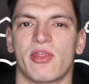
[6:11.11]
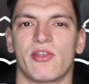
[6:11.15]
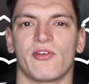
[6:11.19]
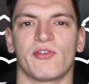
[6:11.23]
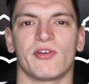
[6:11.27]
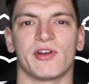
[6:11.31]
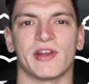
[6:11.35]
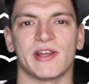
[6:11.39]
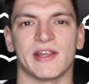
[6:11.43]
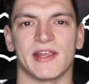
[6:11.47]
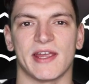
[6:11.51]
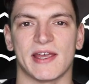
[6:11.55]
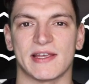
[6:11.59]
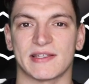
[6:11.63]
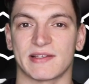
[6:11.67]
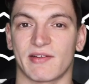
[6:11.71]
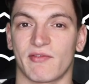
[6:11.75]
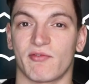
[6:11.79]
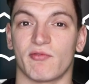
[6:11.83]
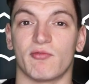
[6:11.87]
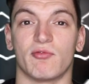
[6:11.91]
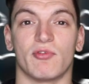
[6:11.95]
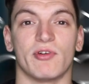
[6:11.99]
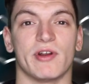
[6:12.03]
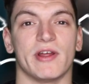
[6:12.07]
three years
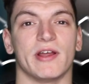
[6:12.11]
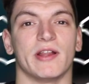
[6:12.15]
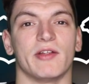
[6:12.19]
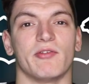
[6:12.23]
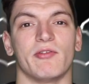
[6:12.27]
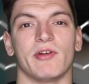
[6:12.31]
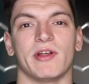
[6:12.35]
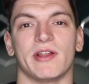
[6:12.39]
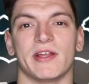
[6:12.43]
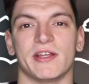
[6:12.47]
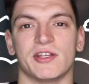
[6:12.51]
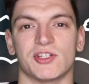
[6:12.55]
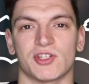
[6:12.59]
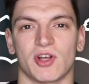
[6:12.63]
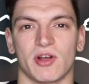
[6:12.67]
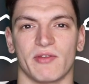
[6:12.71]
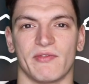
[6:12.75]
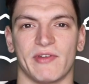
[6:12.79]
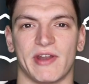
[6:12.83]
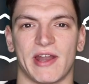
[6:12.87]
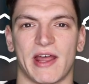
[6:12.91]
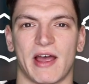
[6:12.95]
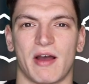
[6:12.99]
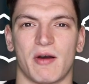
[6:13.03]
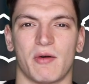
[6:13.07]
I've really, really
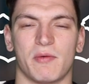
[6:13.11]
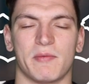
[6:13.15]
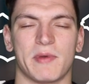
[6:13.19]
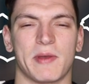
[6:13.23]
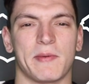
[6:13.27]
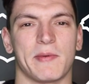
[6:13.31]
enjoyed the down.